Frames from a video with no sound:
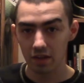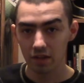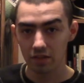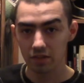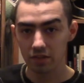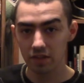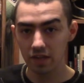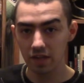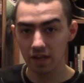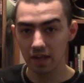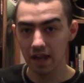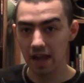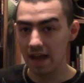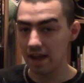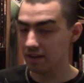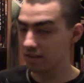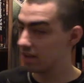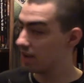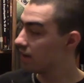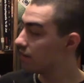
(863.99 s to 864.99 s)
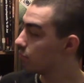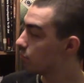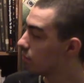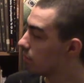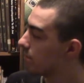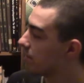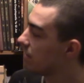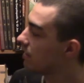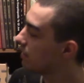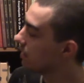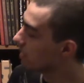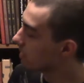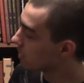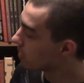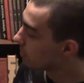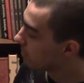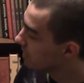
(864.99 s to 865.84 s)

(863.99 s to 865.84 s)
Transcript: the axe head would have been a little bit